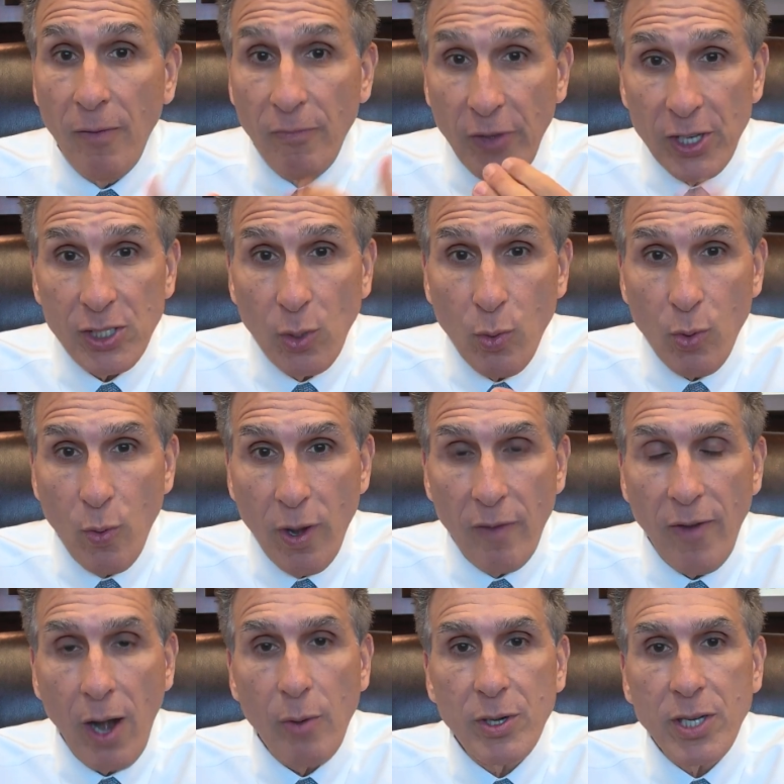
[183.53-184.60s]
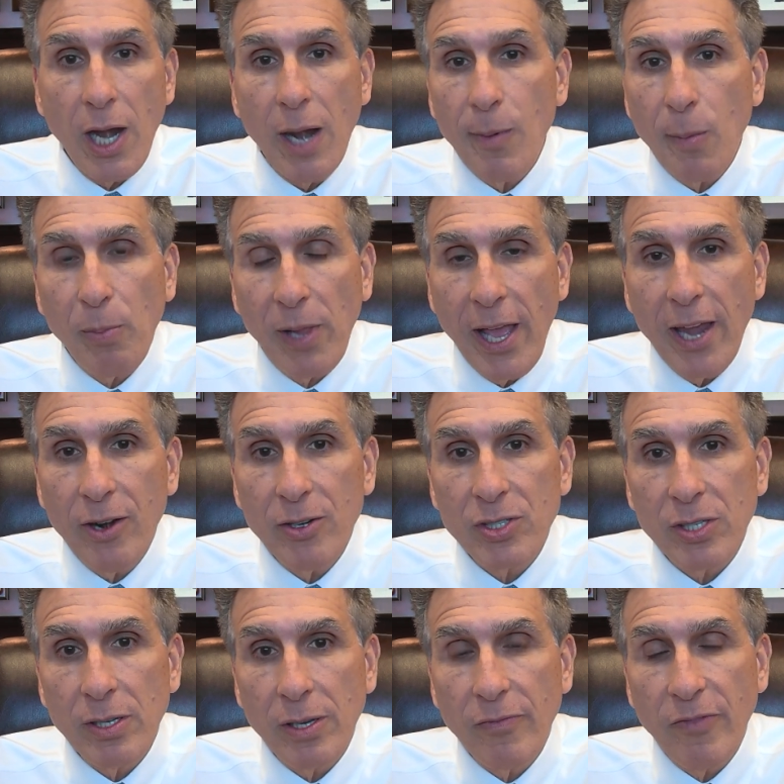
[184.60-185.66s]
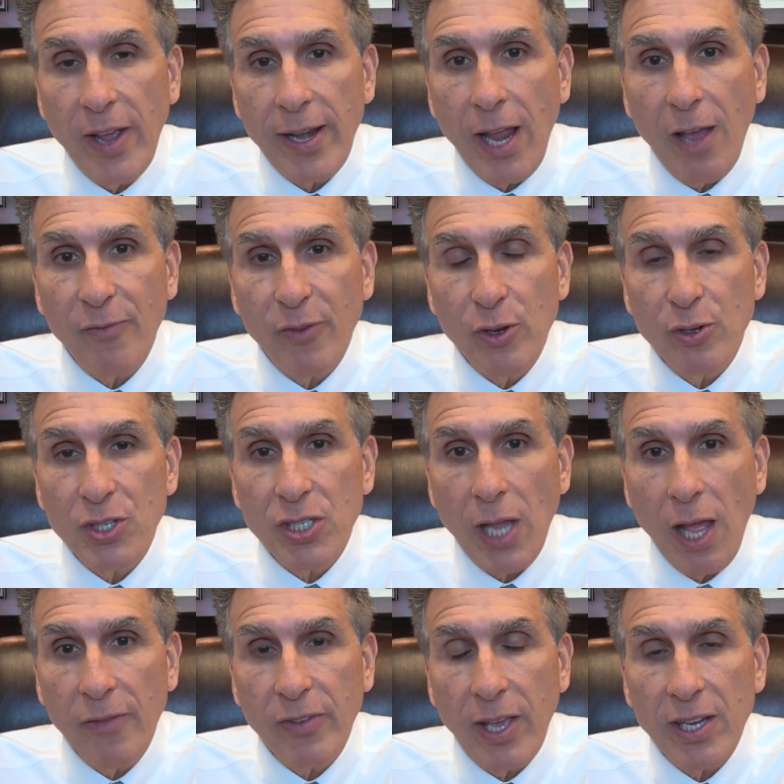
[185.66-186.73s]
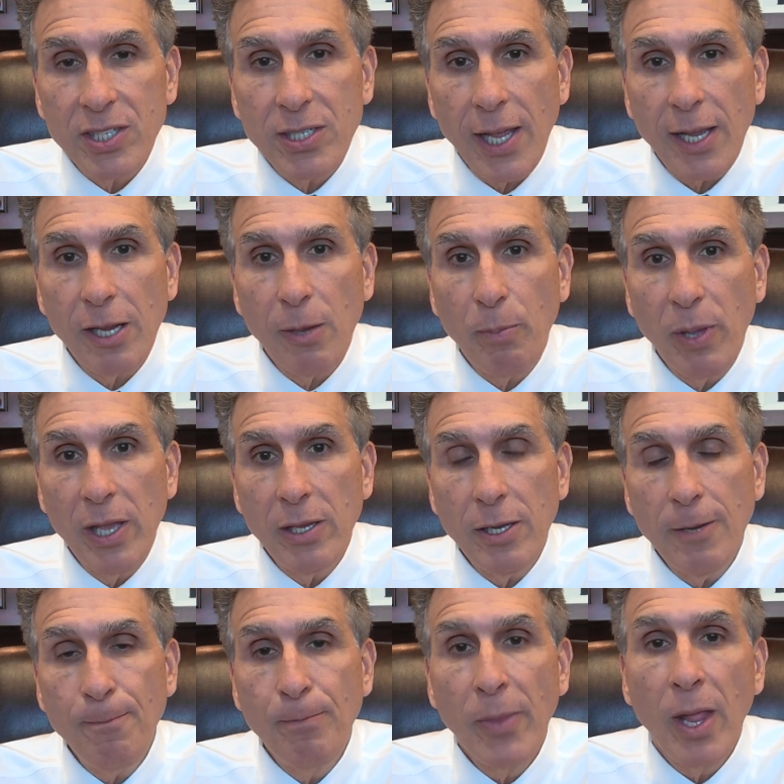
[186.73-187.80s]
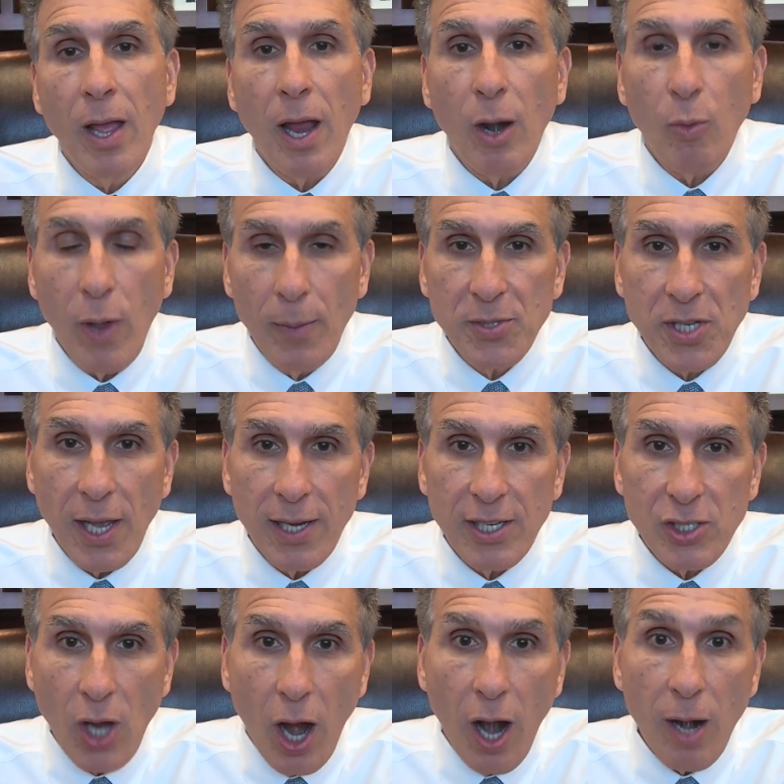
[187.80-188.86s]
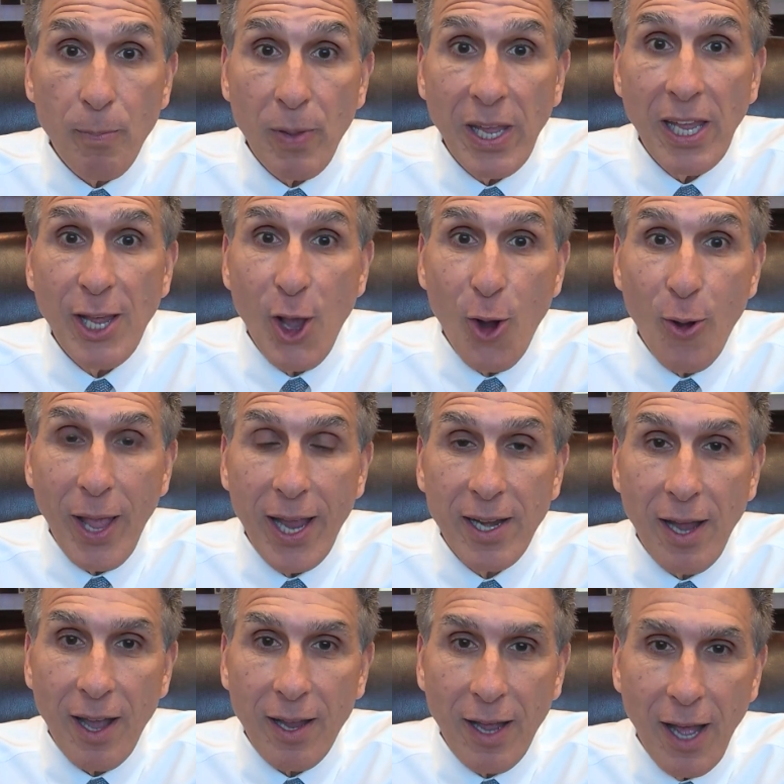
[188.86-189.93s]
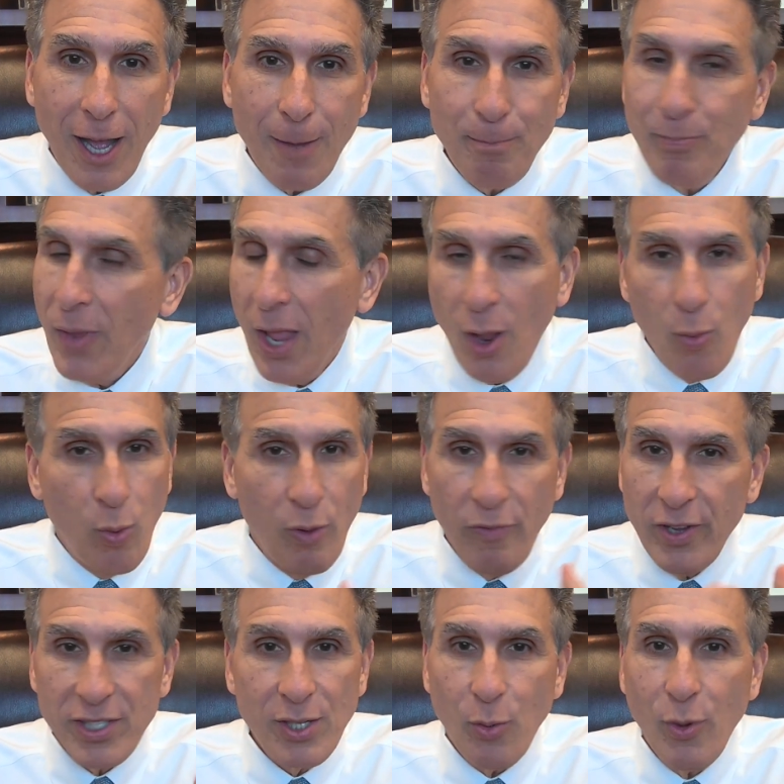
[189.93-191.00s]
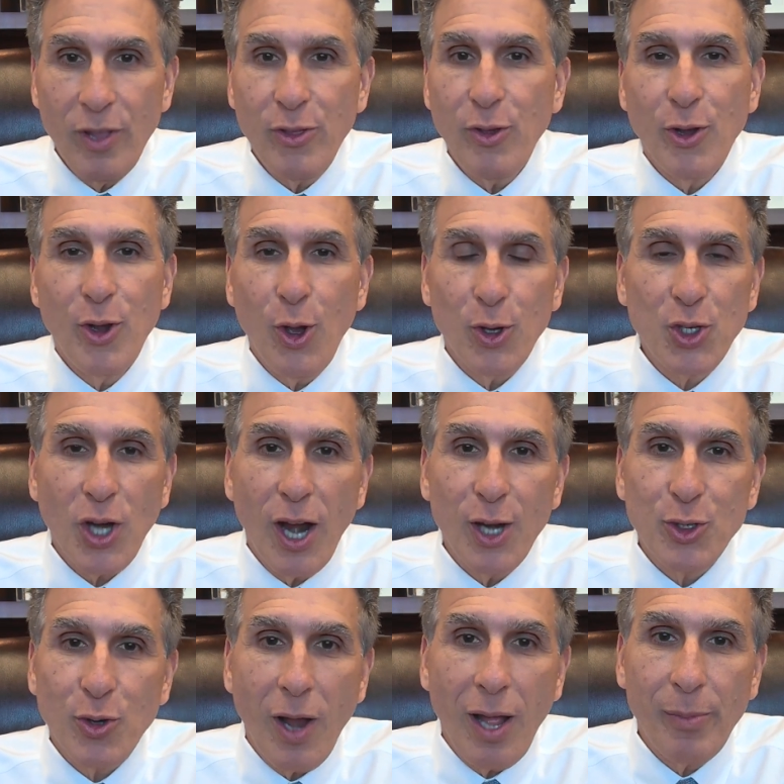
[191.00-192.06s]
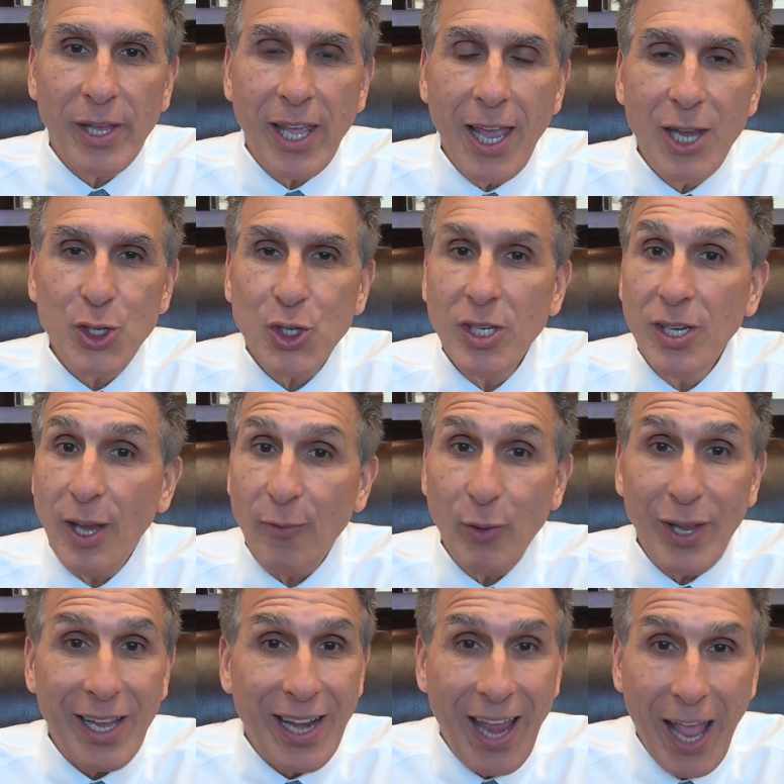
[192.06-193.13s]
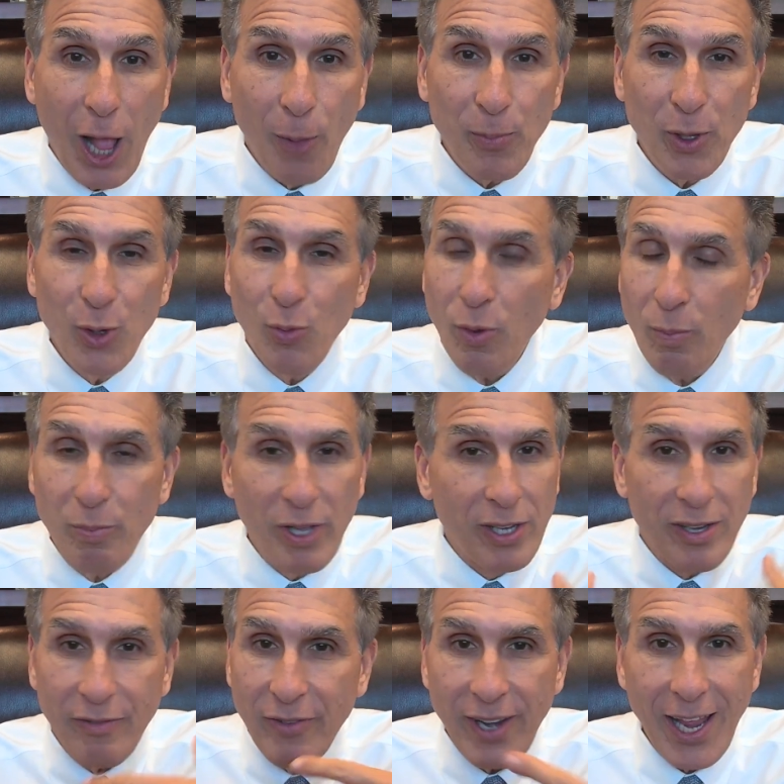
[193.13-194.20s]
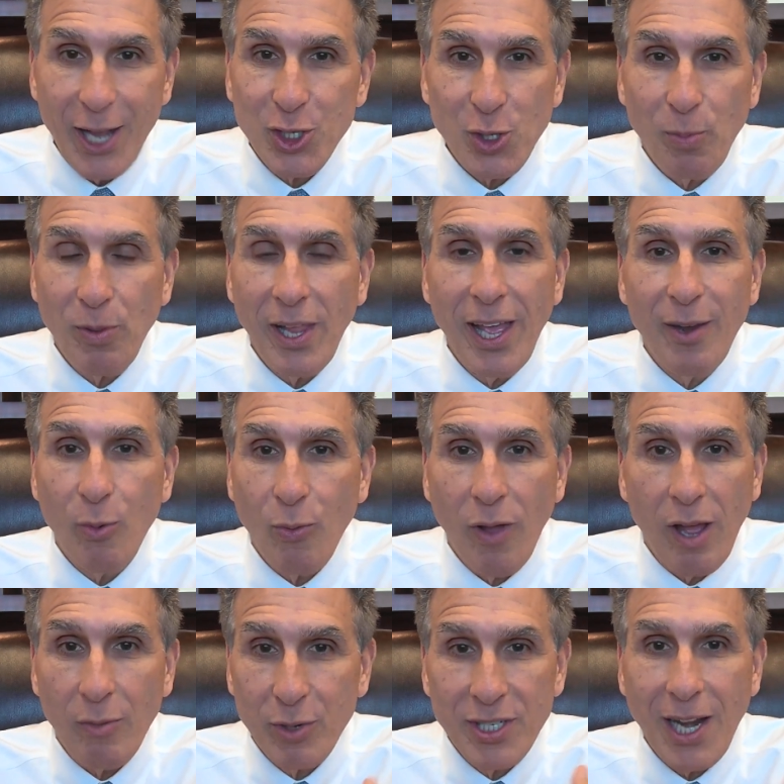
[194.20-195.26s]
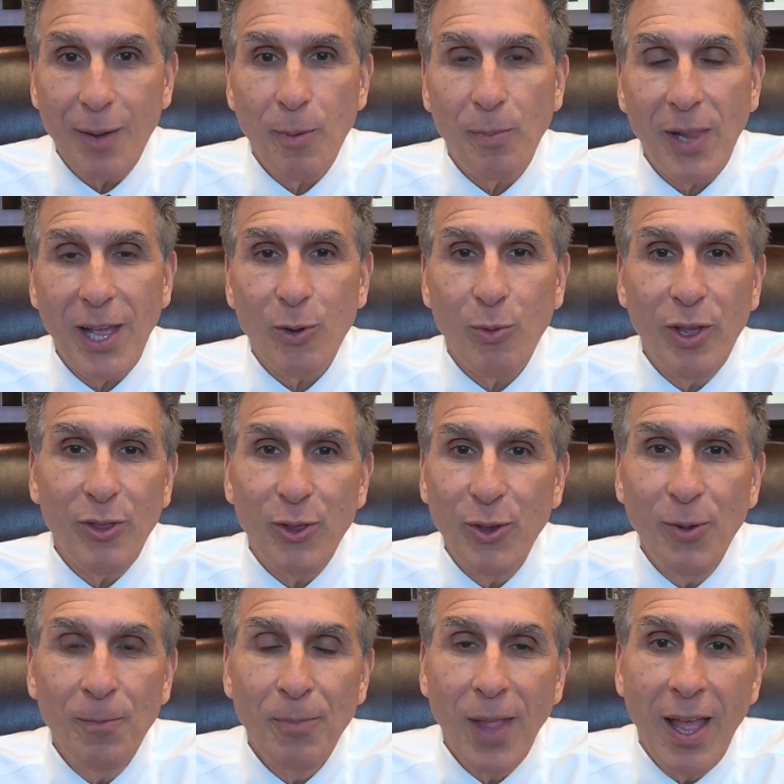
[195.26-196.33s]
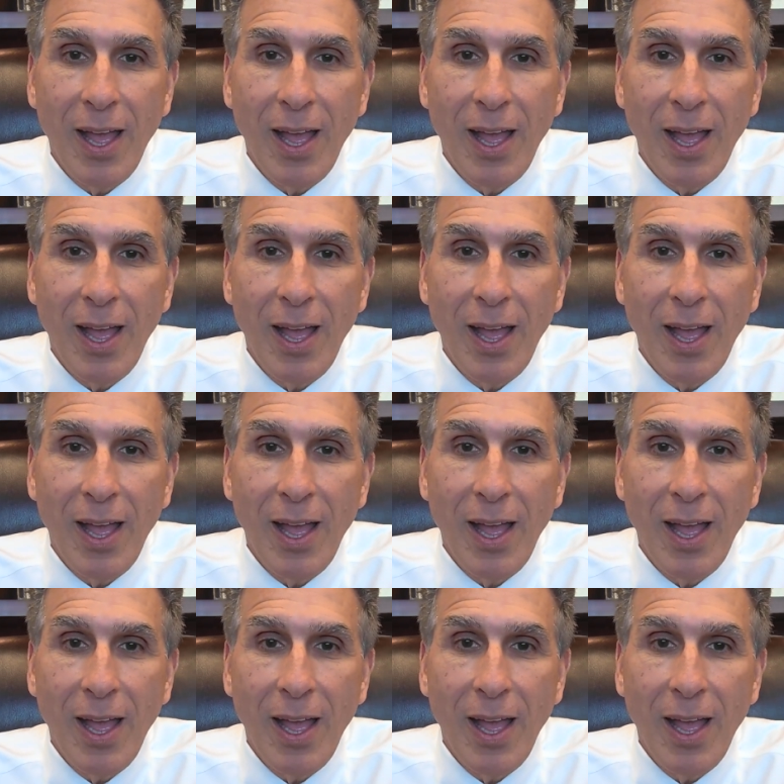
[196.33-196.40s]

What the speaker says: Visit with one of our retirement planners and find out for yourself. Get a second opinion. Our website is rpoa.com. We'll visit with you at no charge or obligation. If we can help you, we'll build a financial plan, retirement plan with you.